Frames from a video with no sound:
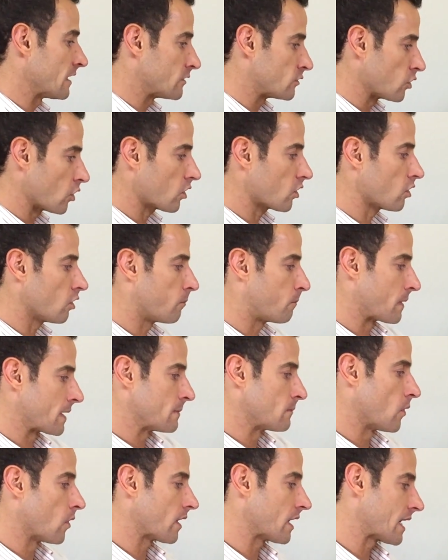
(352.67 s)
torque of
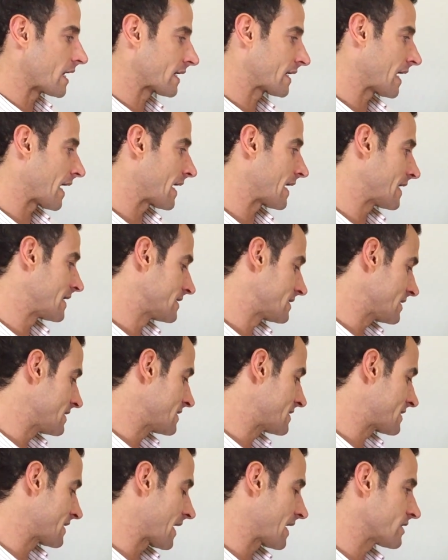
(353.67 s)
premolar canines
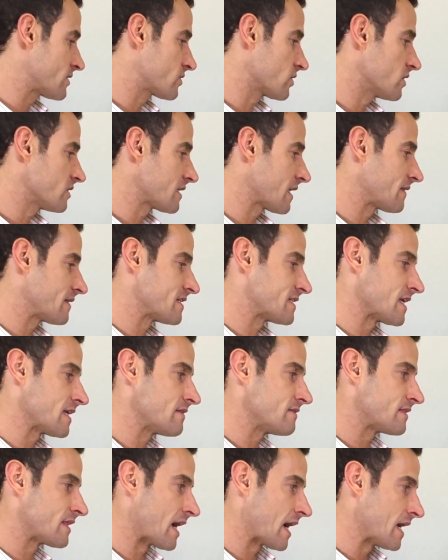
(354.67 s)
incisors at the
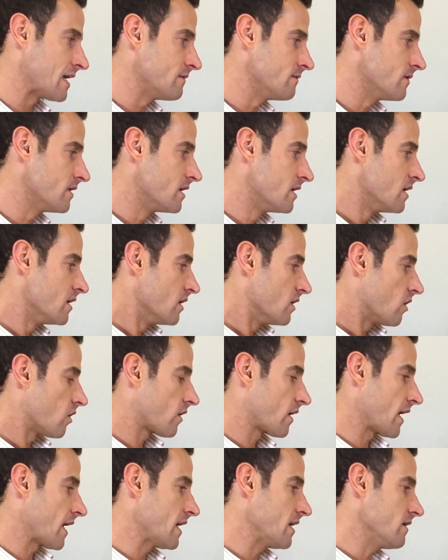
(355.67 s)
same time.
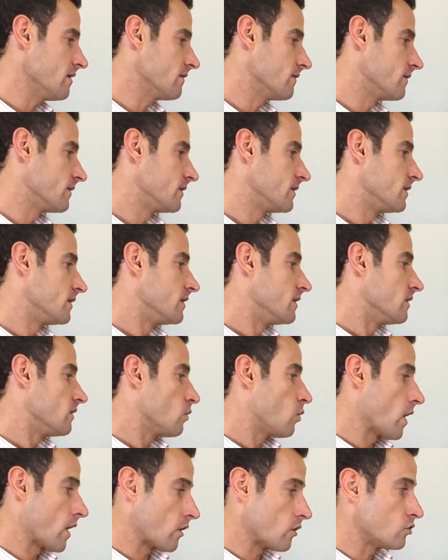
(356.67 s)
Okay,
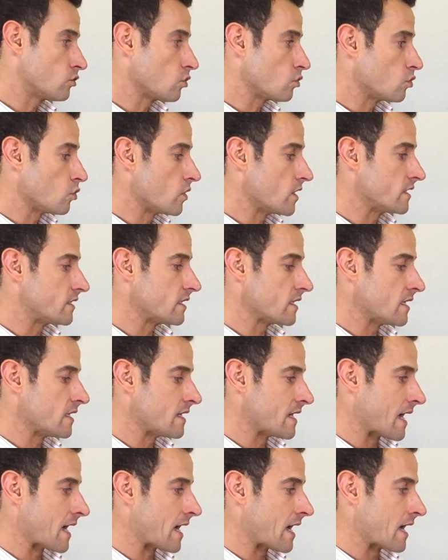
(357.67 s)
we're going to do it
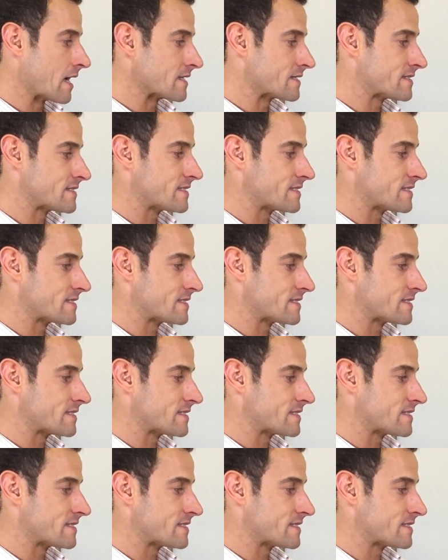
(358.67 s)
in a